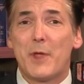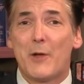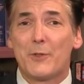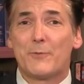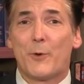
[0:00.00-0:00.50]

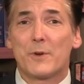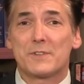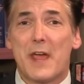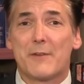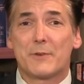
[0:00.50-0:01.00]
all
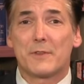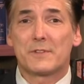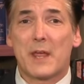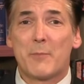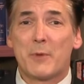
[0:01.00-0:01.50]
divorced after the
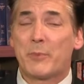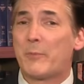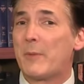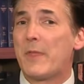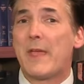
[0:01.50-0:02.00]
segment, but
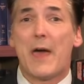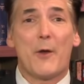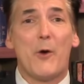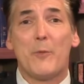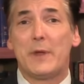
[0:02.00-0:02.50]
maybe they got
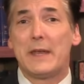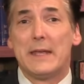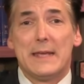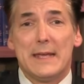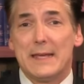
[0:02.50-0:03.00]
home and
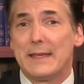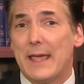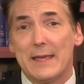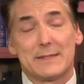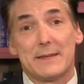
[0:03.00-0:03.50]

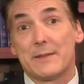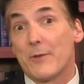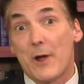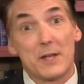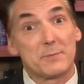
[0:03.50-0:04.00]
gazed into
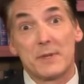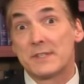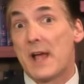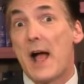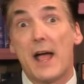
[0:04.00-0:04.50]
their husband's
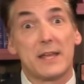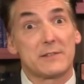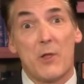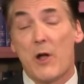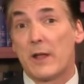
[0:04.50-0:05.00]
eyes
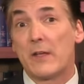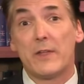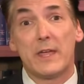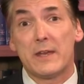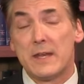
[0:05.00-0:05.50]

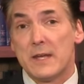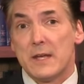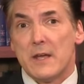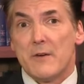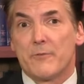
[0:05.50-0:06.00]
longingly and
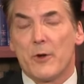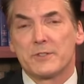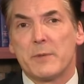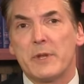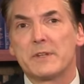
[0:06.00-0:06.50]
froze
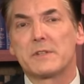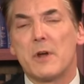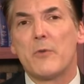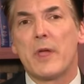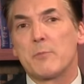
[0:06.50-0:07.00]
them into
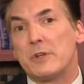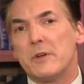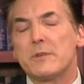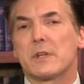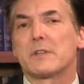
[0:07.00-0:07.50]
stone like
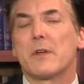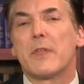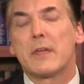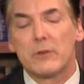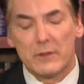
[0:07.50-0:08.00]
Medusa so
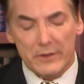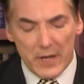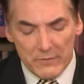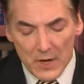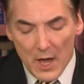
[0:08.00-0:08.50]
they couldn't
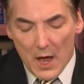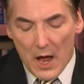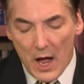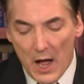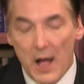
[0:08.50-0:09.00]
leave.
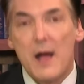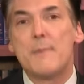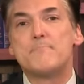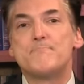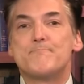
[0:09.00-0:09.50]

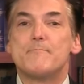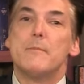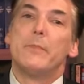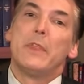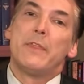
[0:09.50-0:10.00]

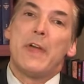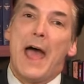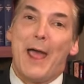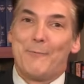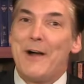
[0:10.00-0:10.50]

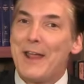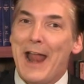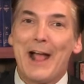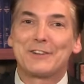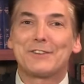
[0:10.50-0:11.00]
That might
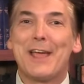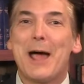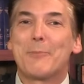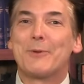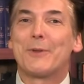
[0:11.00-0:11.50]
actually
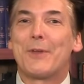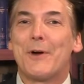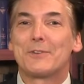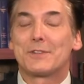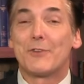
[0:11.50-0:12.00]
happen with the
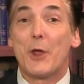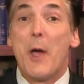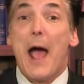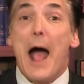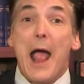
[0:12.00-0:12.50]
host of The View.
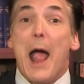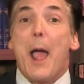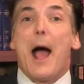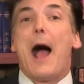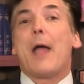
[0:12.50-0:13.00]

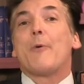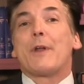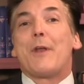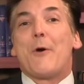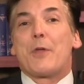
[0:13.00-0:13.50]
I want to
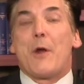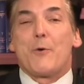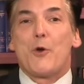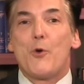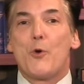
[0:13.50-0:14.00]
know, you know,
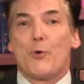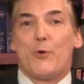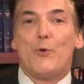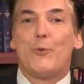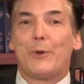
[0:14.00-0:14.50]

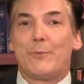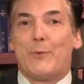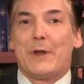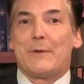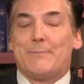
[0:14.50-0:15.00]
who would
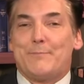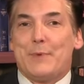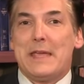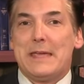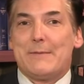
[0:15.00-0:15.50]
want to
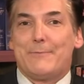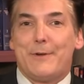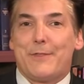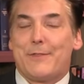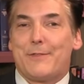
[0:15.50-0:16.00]
be
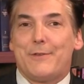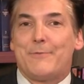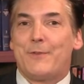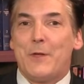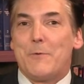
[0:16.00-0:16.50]
with The
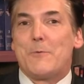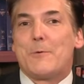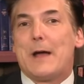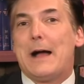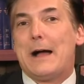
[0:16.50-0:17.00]
View?
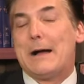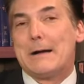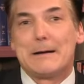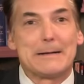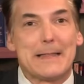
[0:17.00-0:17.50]

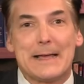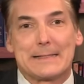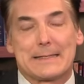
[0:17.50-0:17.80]
That's